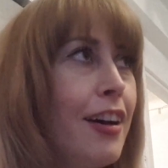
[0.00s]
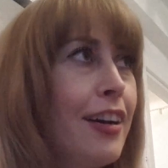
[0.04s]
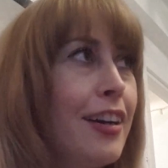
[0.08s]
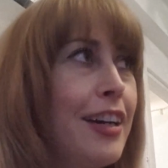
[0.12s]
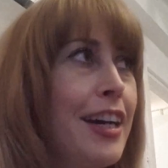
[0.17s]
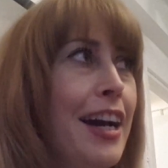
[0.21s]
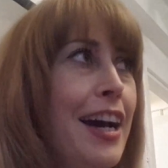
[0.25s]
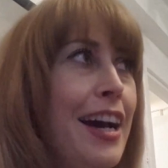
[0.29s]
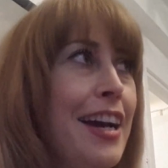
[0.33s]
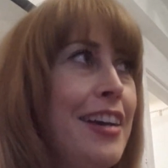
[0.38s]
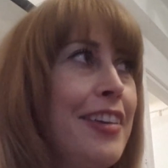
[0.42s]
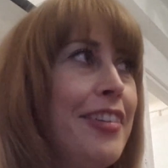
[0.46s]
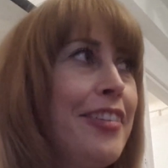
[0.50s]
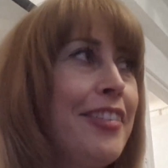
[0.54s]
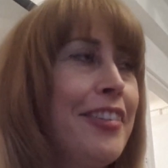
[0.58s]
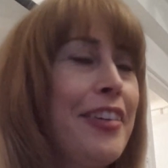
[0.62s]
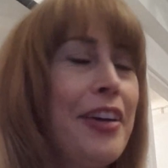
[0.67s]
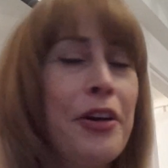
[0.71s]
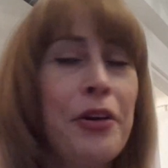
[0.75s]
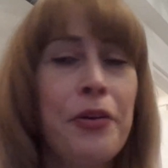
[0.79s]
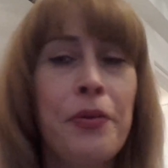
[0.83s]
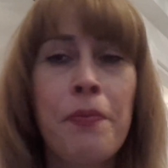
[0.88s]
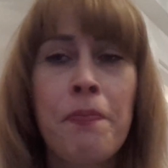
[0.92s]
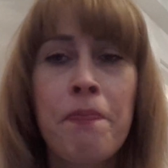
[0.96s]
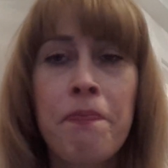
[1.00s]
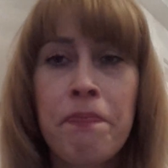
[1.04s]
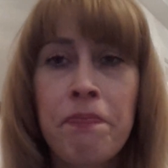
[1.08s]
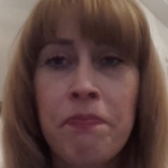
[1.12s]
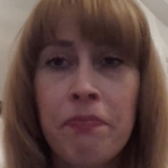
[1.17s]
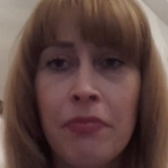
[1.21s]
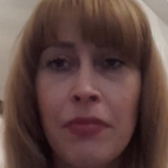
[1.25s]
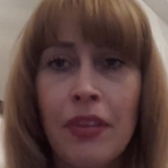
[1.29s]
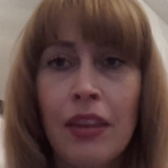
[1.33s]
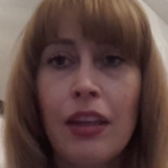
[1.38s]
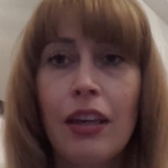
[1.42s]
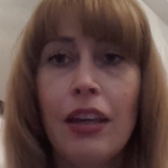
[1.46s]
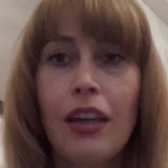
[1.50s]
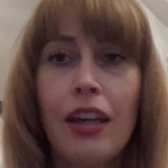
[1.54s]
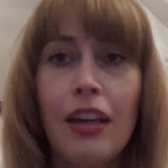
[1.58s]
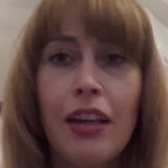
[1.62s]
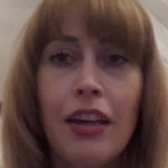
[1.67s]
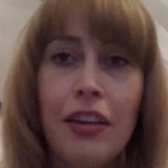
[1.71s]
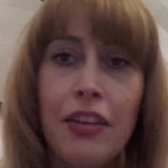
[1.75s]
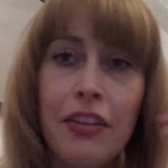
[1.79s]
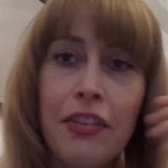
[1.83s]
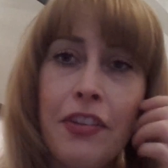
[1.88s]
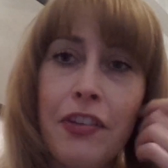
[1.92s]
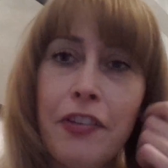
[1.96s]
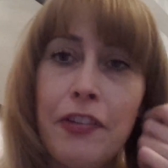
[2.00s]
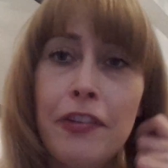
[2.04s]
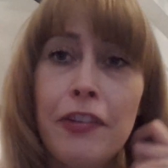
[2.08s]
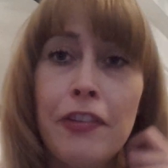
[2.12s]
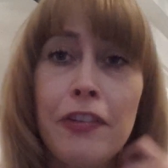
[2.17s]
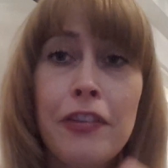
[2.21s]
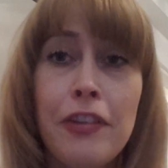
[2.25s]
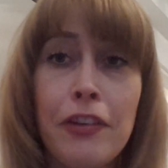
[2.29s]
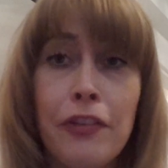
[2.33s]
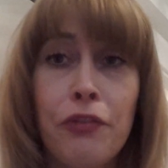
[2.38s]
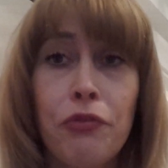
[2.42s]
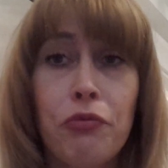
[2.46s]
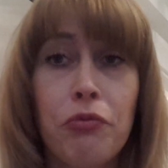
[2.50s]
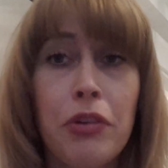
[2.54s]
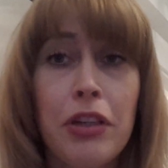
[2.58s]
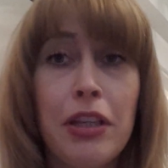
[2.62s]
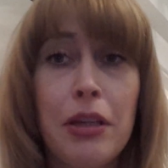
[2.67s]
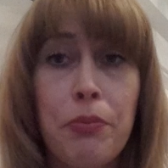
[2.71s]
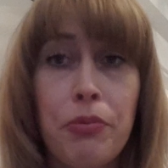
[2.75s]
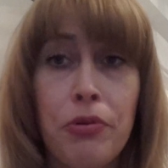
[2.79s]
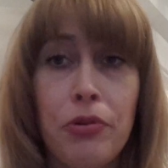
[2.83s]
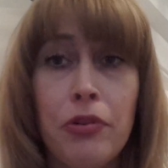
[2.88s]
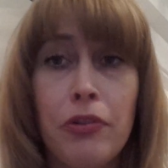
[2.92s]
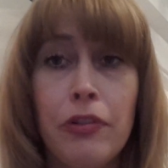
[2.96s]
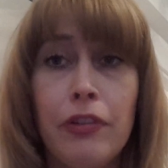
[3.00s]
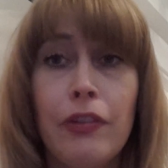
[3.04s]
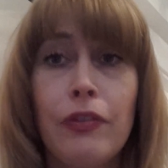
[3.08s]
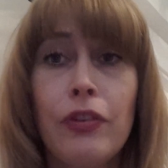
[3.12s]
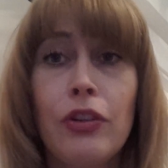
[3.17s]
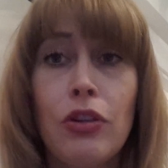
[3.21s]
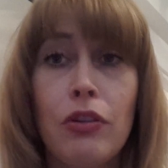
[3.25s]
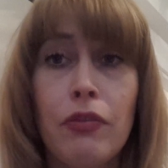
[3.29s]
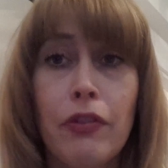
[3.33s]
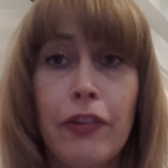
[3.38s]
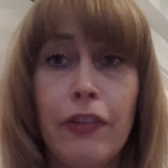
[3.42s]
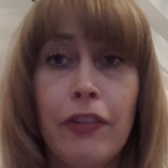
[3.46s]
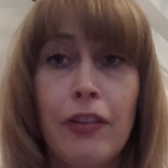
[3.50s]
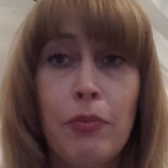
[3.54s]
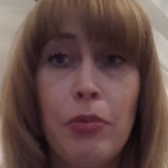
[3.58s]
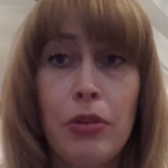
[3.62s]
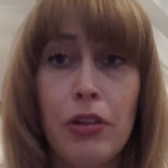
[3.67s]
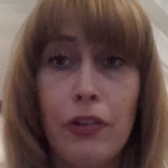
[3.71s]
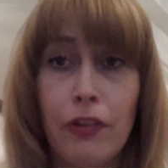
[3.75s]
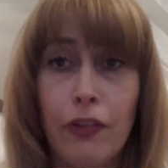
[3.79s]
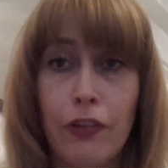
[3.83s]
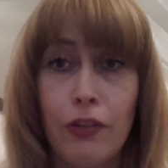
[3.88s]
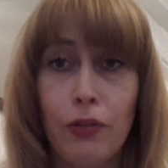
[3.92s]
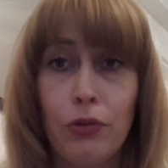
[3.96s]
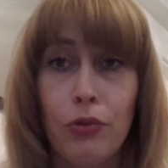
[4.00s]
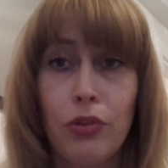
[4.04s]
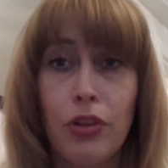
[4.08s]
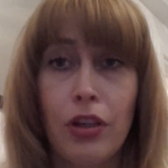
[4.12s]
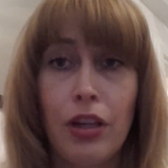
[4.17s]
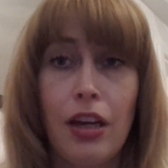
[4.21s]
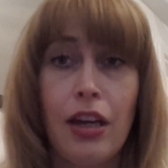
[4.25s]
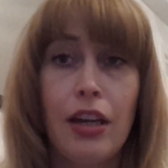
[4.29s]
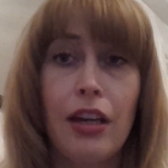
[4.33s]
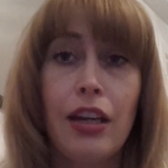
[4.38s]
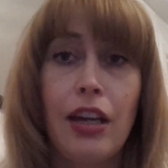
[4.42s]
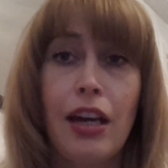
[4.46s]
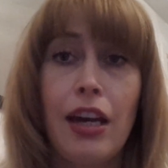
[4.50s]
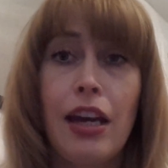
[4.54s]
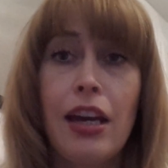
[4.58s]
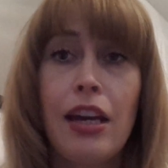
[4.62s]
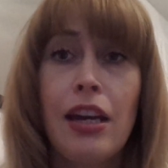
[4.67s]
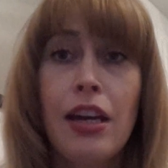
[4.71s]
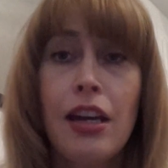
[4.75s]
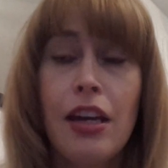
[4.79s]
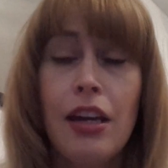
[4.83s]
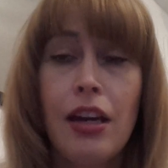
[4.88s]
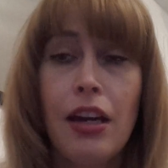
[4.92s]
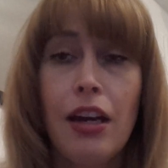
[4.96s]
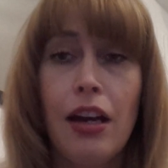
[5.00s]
Okay, so this really proves if you've got vestibular disorder, okay?